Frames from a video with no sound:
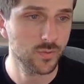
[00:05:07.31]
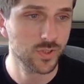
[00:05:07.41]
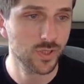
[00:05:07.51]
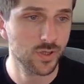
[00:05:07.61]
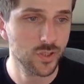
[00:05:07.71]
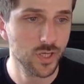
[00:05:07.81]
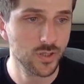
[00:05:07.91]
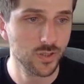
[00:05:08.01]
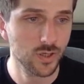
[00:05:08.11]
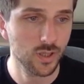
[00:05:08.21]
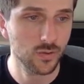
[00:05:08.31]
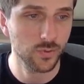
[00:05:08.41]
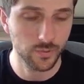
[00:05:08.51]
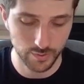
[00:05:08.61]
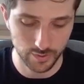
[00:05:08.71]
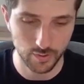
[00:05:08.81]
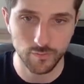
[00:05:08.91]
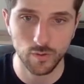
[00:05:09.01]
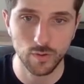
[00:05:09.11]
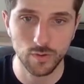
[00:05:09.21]
just going to change the color really quickly
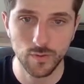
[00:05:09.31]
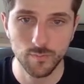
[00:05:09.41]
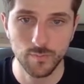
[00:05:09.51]
for all of